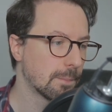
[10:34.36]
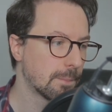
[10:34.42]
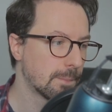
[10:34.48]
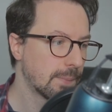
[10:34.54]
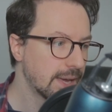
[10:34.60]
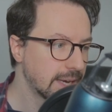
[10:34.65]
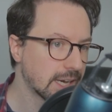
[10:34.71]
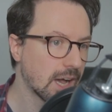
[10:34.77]

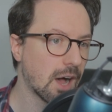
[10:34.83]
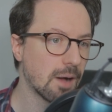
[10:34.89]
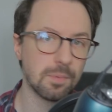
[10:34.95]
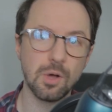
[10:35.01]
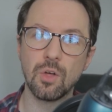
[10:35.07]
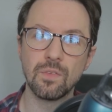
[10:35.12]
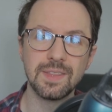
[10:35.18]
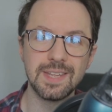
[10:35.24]
pick
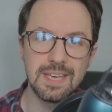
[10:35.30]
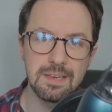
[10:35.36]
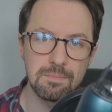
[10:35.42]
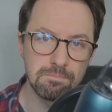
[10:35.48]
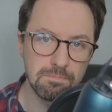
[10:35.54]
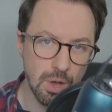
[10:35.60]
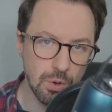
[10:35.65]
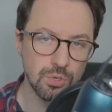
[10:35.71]
up on the
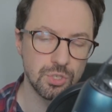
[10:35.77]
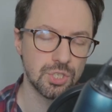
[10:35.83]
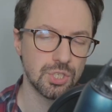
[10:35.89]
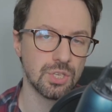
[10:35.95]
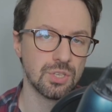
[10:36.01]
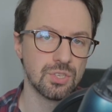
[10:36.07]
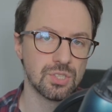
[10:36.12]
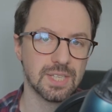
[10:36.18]

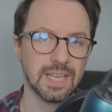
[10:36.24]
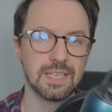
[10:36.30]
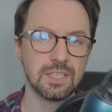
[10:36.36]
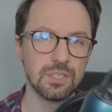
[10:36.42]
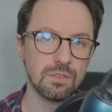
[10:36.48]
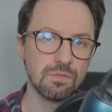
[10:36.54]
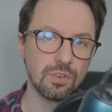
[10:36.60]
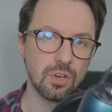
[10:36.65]
emotions that
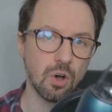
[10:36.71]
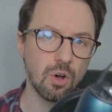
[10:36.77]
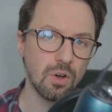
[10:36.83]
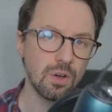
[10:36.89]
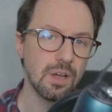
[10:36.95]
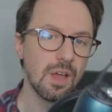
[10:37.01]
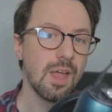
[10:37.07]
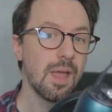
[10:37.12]
you've
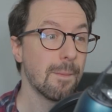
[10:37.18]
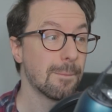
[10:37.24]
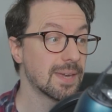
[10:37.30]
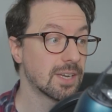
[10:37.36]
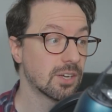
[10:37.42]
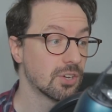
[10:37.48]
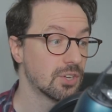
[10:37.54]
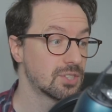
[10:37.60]
got,
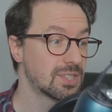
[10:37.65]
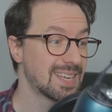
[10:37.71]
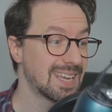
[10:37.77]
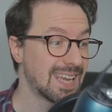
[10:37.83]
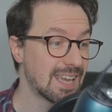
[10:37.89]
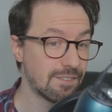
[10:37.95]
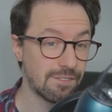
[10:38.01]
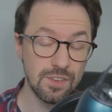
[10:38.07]

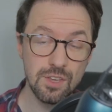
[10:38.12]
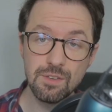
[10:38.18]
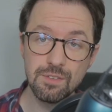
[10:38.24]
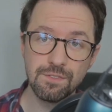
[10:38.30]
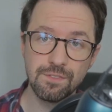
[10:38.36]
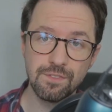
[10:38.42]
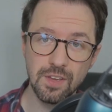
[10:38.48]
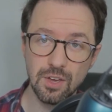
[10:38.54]
because if you
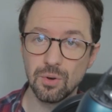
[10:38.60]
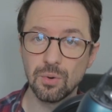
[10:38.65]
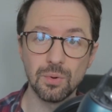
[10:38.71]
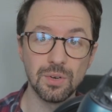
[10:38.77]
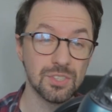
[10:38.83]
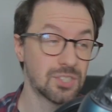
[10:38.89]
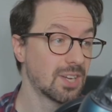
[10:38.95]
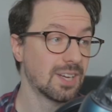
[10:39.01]

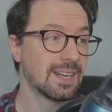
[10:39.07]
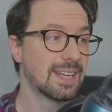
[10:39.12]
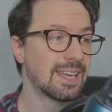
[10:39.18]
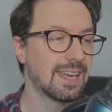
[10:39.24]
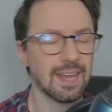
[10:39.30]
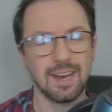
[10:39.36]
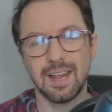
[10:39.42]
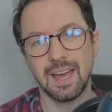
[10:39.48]
feel
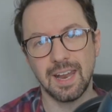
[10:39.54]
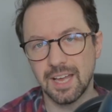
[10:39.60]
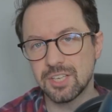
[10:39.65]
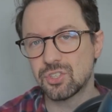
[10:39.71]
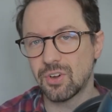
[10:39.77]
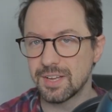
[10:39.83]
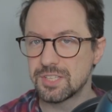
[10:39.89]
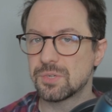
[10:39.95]
certainly, and I
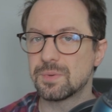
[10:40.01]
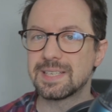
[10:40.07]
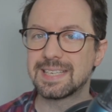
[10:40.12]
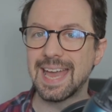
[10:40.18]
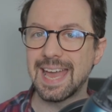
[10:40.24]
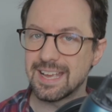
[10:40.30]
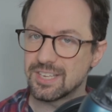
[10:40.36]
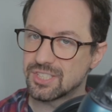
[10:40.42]
try and do a
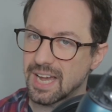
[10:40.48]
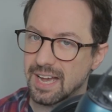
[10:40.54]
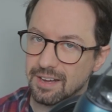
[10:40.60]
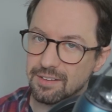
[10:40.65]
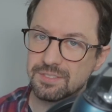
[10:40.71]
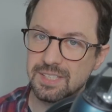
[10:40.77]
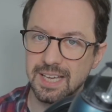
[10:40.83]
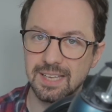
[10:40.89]
gauge
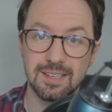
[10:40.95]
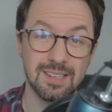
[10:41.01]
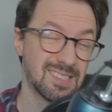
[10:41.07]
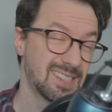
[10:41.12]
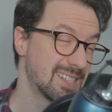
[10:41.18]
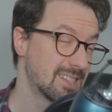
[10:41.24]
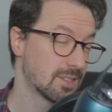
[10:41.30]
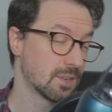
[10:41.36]
out of 10, I
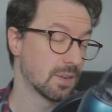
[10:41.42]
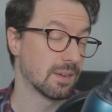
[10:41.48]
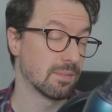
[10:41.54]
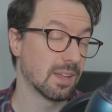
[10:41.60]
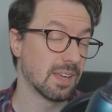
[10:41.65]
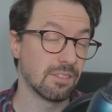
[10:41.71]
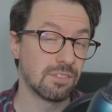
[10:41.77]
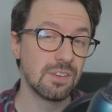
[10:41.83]
said to
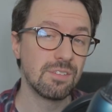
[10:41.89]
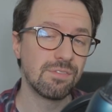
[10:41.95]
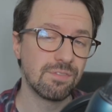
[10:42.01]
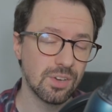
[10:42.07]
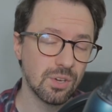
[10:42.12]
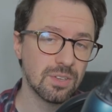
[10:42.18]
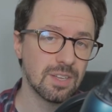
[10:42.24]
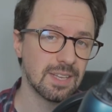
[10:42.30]
him, like, if you
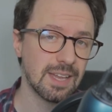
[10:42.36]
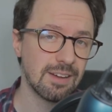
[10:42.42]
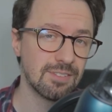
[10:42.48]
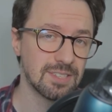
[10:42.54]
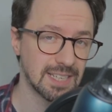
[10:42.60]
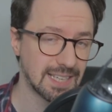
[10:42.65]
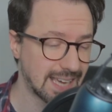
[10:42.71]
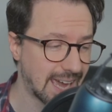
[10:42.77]
feel that there
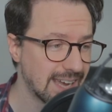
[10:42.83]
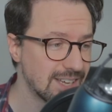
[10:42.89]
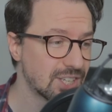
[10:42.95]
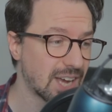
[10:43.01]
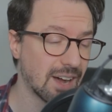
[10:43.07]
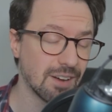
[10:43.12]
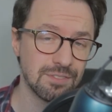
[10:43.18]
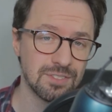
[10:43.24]
is a
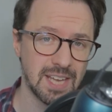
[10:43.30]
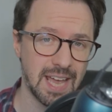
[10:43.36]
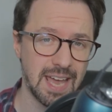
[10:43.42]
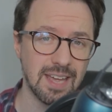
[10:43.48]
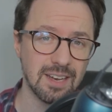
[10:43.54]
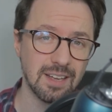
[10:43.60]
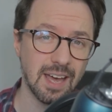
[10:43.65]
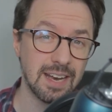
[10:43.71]
gauge out of
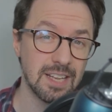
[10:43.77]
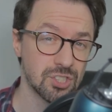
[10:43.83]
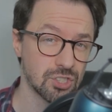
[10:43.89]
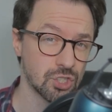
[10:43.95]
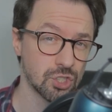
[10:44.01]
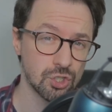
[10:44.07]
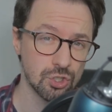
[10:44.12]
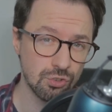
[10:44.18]
10 and
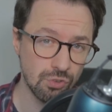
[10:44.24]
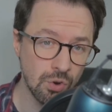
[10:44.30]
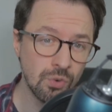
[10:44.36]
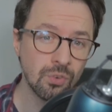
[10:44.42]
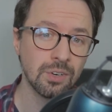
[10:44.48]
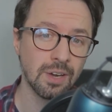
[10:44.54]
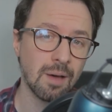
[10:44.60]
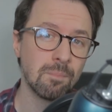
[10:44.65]
it's a
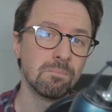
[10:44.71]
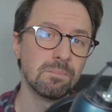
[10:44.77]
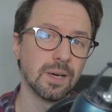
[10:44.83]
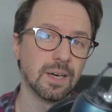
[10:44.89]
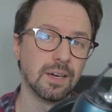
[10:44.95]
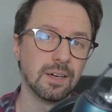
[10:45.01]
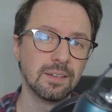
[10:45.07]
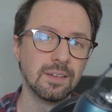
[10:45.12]
strong
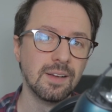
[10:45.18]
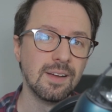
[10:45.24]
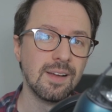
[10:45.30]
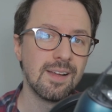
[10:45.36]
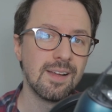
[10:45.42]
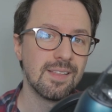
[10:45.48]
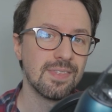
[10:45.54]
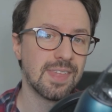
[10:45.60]
number
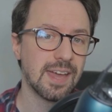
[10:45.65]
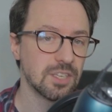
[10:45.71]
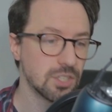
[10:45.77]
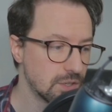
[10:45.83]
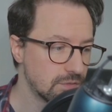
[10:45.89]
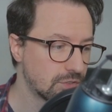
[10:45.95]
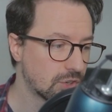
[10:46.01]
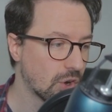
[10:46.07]
that
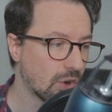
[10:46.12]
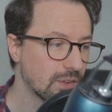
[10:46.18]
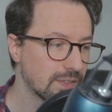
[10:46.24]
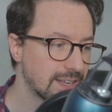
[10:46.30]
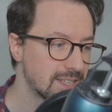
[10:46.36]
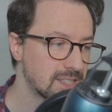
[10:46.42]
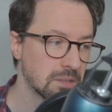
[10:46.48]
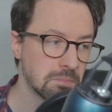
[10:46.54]
you've
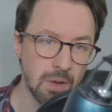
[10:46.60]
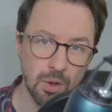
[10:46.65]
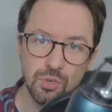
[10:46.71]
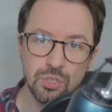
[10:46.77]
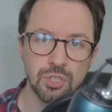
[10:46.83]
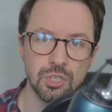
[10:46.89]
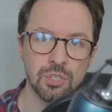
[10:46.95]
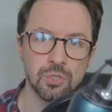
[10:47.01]
got these
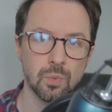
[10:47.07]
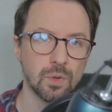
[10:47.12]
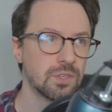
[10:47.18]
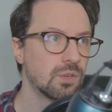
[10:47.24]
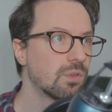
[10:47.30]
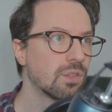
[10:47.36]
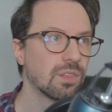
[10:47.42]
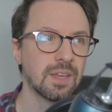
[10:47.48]
emotions
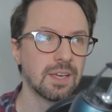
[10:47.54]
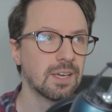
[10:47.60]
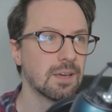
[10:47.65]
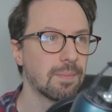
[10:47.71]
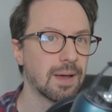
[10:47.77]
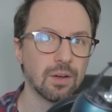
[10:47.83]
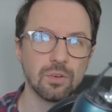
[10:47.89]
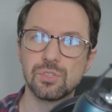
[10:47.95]
when you think
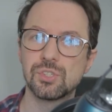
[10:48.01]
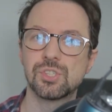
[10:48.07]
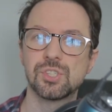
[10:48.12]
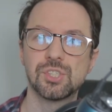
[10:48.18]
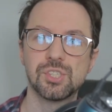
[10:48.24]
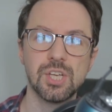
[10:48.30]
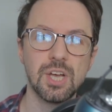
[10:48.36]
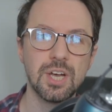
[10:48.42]
about
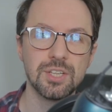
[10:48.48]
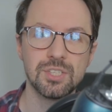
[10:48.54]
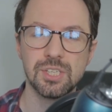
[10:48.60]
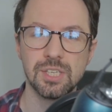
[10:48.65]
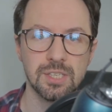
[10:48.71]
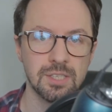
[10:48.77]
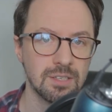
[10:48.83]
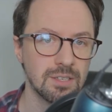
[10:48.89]

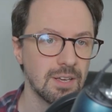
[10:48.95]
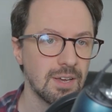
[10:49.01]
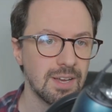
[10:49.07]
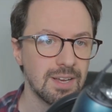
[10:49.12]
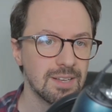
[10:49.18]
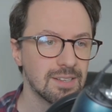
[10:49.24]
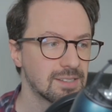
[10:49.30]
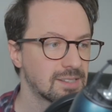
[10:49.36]
certain
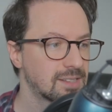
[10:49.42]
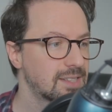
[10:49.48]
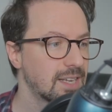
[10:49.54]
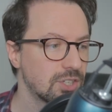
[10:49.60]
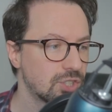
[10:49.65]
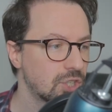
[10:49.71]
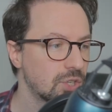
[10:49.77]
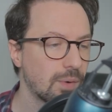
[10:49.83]

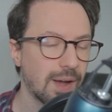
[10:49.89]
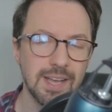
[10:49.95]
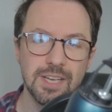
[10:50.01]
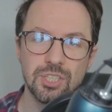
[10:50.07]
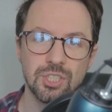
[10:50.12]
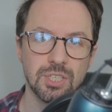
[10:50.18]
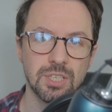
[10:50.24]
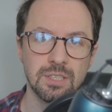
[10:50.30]

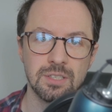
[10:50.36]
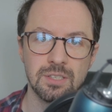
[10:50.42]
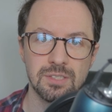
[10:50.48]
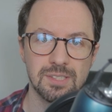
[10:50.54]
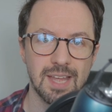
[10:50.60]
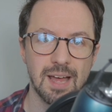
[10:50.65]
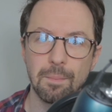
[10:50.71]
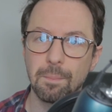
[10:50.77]

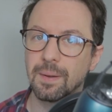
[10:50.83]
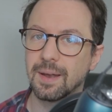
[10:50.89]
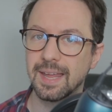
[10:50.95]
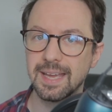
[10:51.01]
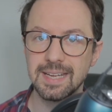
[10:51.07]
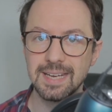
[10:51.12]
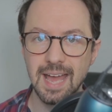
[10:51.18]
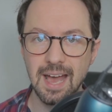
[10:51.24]
situations that
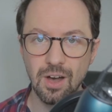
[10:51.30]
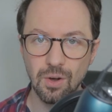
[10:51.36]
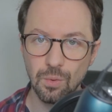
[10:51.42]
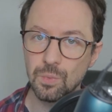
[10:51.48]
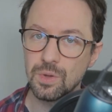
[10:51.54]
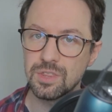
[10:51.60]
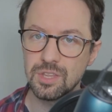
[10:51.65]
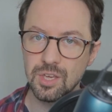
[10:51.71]
played
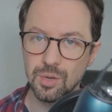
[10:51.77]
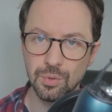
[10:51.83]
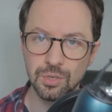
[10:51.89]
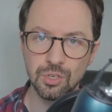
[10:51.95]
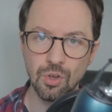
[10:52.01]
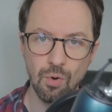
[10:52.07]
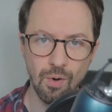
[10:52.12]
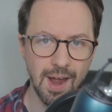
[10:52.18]
out with you
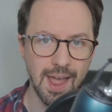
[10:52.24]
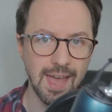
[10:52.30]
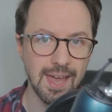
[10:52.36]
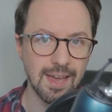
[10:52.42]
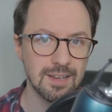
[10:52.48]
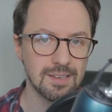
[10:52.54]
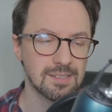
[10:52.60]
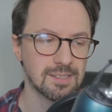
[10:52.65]
and your
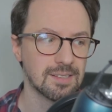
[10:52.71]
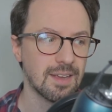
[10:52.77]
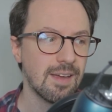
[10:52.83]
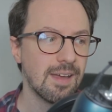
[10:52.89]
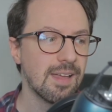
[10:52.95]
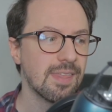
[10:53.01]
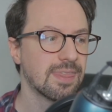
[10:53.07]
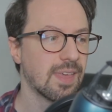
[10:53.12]
ex,
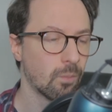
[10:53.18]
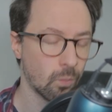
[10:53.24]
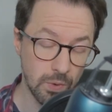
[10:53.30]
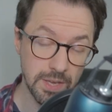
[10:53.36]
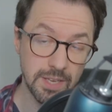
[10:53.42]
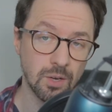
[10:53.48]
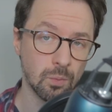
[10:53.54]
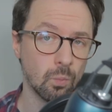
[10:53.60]
then
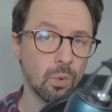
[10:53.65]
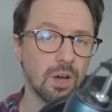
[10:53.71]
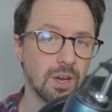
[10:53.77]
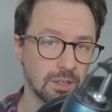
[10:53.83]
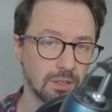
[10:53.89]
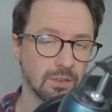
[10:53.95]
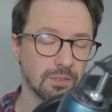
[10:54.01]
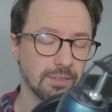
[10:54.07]
we can
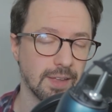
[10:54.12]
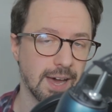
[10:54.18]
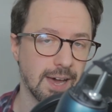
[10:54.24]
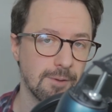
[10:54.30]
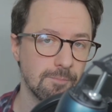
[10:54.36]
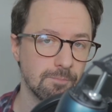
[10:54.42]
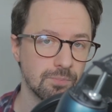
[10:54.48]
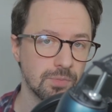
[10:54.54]
work on
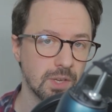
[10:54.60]
that.